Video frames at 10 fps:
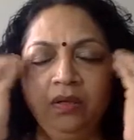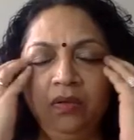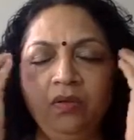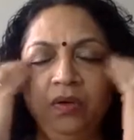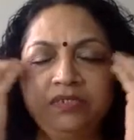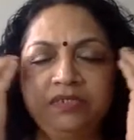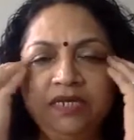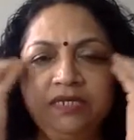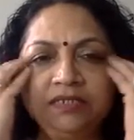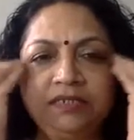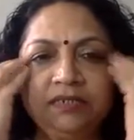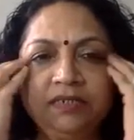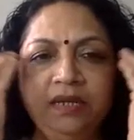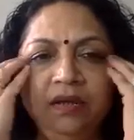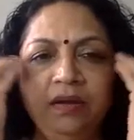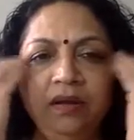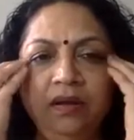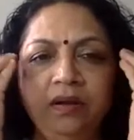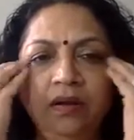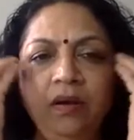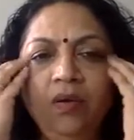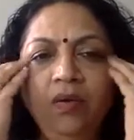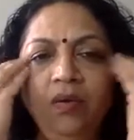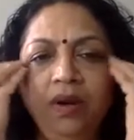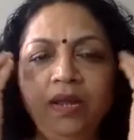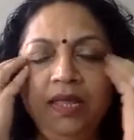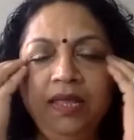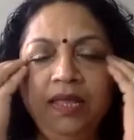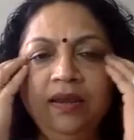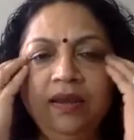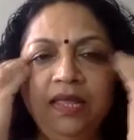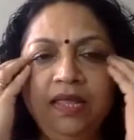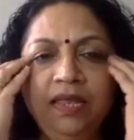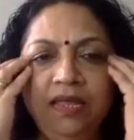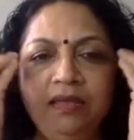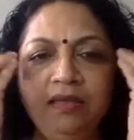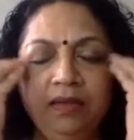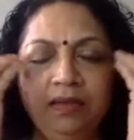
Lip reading: who are just only greedy.